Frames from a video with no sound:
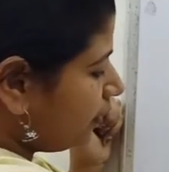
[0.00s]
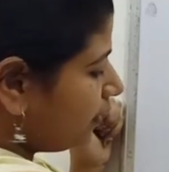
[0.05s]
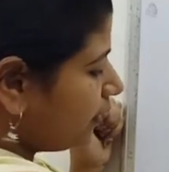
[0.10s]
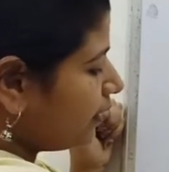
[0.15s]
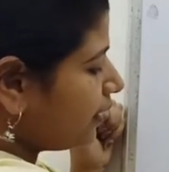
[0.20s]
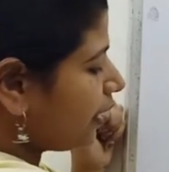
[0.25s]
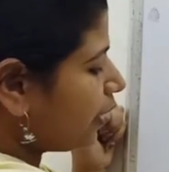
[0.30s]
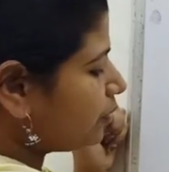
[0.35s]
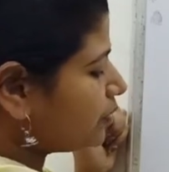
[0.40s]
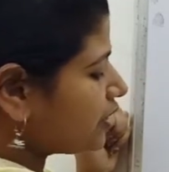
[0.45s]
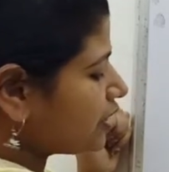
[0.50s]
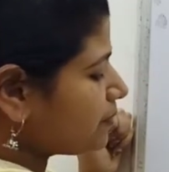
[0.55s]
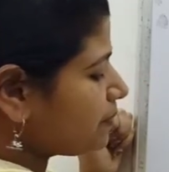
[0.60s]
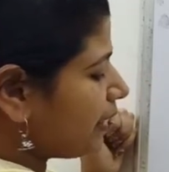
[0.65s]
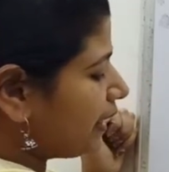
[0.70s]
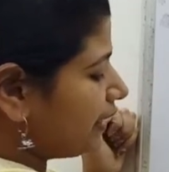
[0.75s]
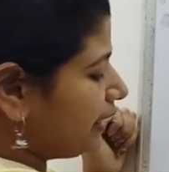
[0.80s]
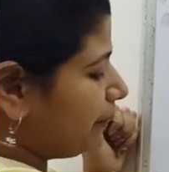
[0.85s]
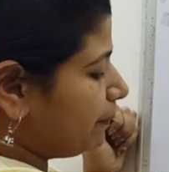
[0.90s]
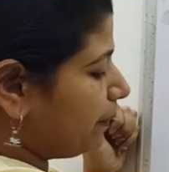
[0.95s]
Now just
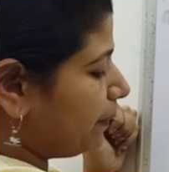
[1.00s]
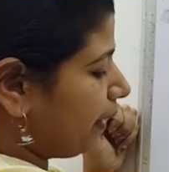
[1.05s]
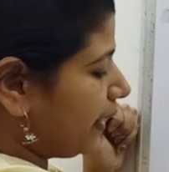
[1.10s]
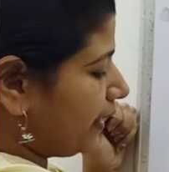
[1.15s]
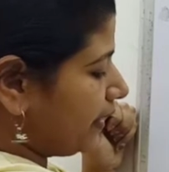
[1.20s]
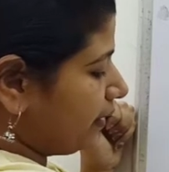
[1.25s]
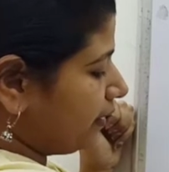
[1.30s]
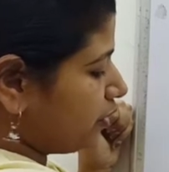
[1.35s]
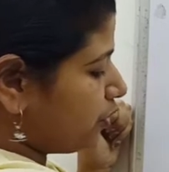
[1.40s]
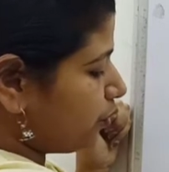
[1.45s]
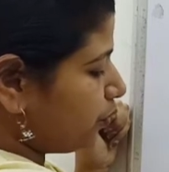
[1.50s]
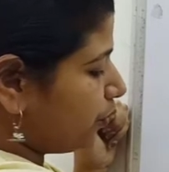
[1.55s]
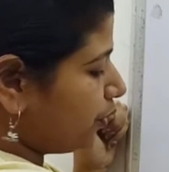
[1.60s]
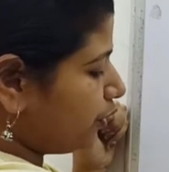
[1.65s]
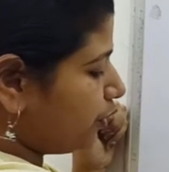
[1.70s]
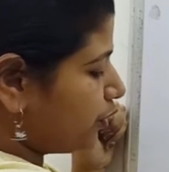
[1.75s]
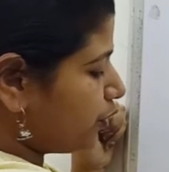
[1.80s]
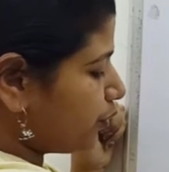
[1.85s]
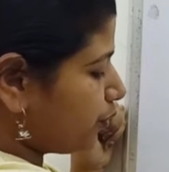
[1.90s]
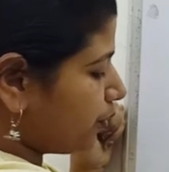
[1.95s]
multiply. 2
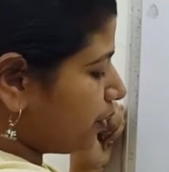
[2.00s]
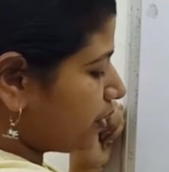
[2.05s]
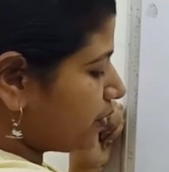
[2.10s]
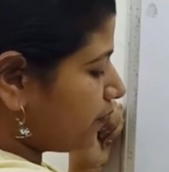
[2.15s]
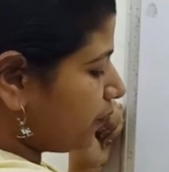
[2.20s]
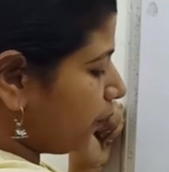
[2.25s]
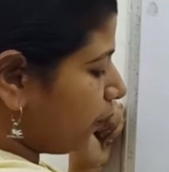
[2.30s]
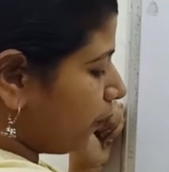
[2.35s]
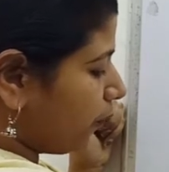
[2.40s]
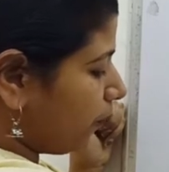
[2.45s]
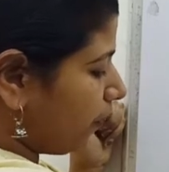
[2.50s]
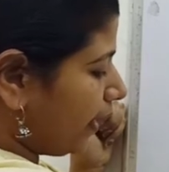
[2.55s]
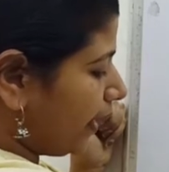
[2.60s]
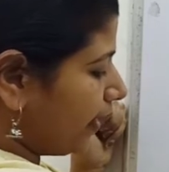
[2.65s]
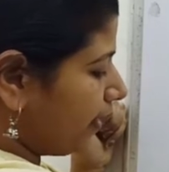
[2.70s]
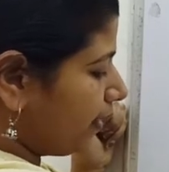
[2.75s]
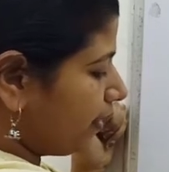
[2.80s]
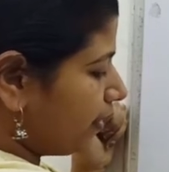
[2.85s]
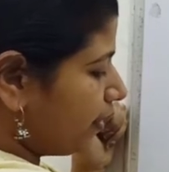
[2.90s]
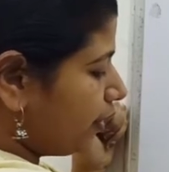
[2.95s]
into 2 is
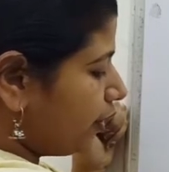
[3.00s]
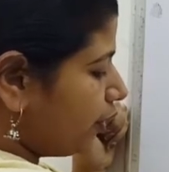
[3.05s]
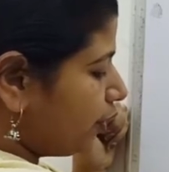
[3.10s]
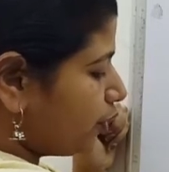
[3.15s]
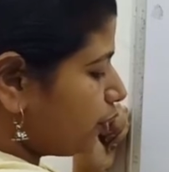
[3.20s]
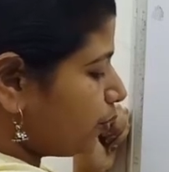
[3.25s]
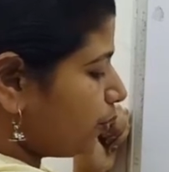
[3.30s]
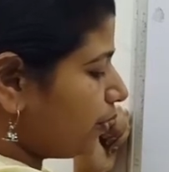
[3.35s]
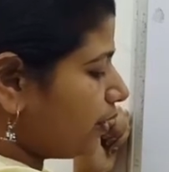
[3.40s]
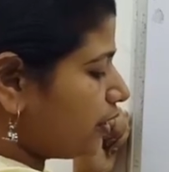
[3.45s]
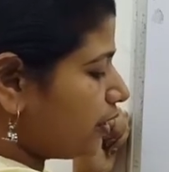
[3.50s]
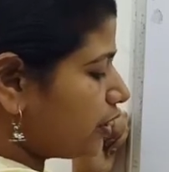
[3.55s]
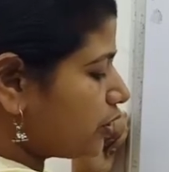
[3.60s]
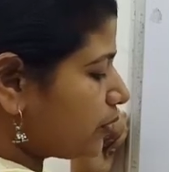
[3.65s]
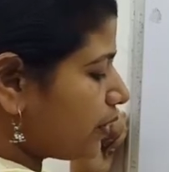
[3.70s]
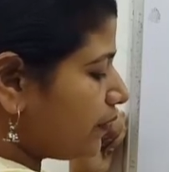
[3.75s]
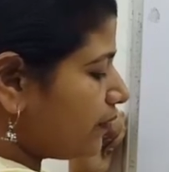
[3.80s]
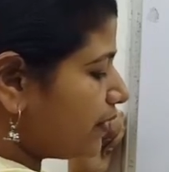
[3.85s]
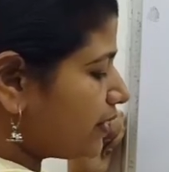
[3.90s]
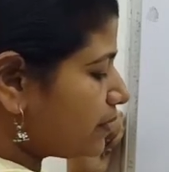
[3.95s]
4y. 2 into
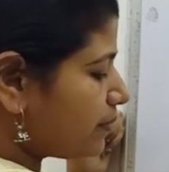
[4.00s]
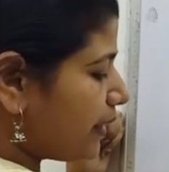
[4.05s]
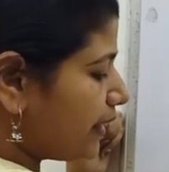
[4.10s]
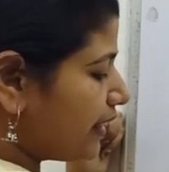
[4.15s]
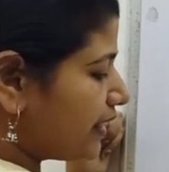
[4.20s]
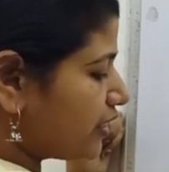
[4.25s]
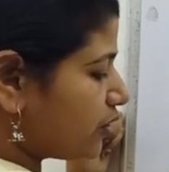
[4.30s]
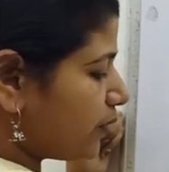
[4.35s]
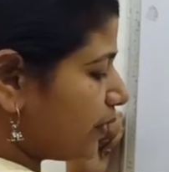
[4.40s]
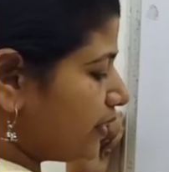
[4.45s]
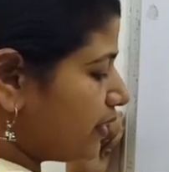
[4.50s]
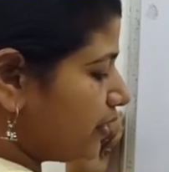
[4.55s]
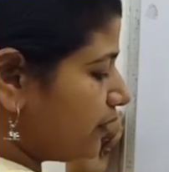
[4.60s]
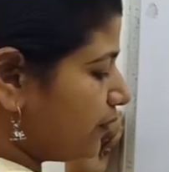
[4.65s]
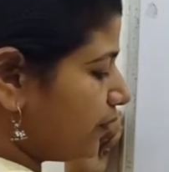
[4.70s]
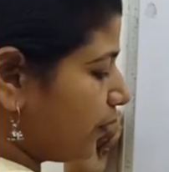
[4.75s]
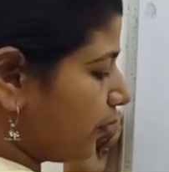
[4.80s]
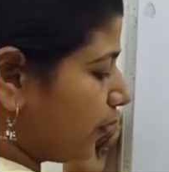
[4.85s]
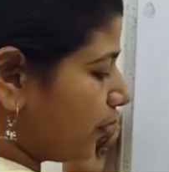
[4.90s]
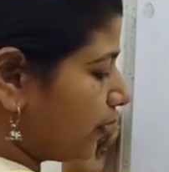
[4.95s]
12 is minus
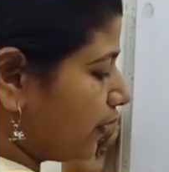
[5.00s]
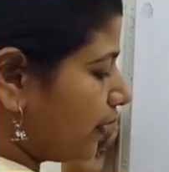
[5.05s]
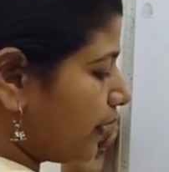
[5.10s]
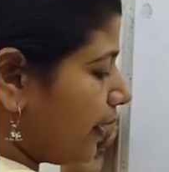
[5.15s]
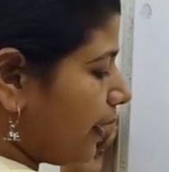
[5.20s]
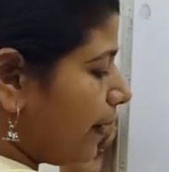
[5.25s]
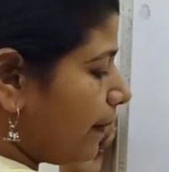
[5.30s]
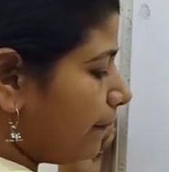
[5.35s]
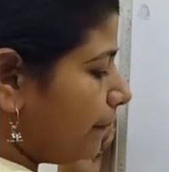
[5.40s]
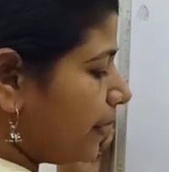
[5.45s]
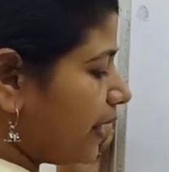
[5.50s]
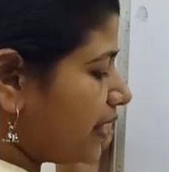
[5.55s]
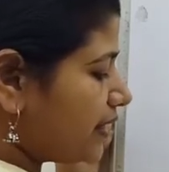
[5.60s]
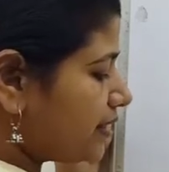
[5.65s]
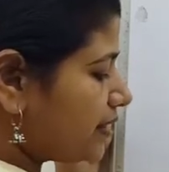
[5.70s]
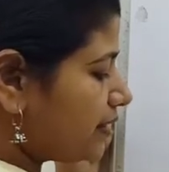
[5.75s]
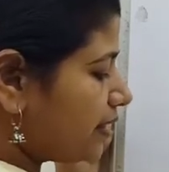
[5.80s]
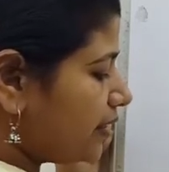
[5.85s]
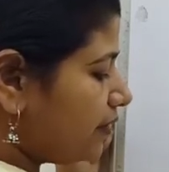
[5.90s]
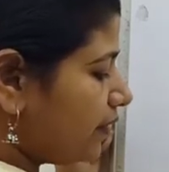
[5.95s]
24 plus
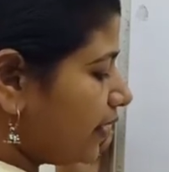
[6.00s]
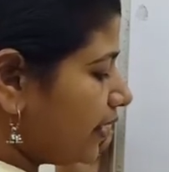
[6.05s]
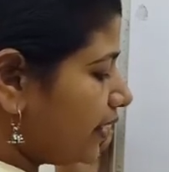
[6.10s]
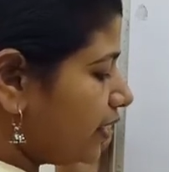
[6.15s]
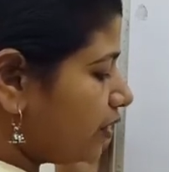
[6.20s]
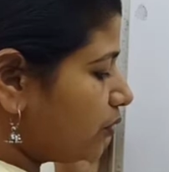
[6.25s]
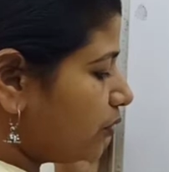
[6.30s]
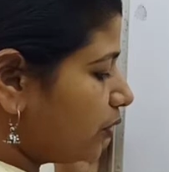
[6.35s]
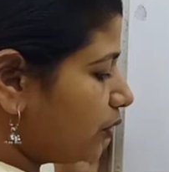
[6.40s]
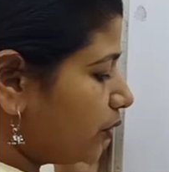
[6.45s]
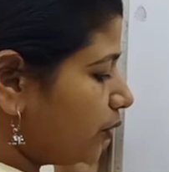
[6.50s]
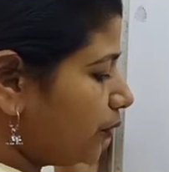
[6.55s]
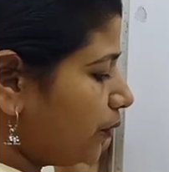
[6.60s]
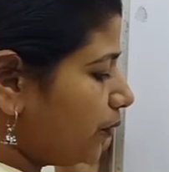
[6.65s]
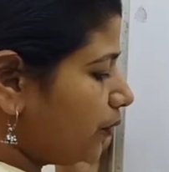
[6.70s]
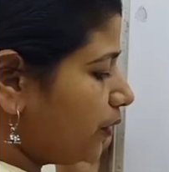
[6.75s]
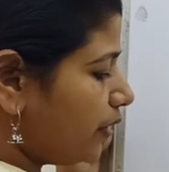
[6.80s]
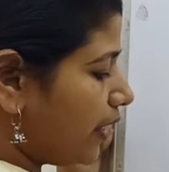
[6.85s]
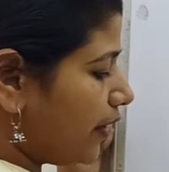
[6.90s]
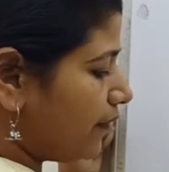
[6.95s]
3y equal to
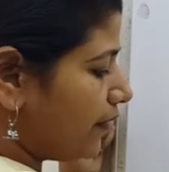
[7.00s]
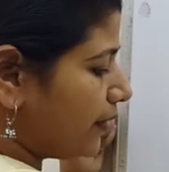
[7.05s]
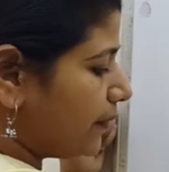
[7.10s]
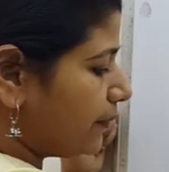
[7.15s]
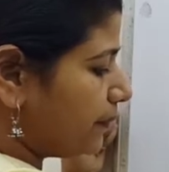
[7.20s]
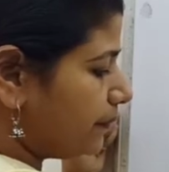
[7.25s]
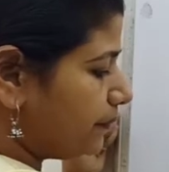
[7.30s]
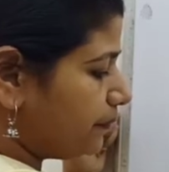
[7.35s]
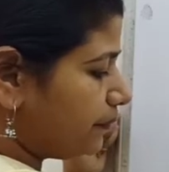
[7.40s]
11.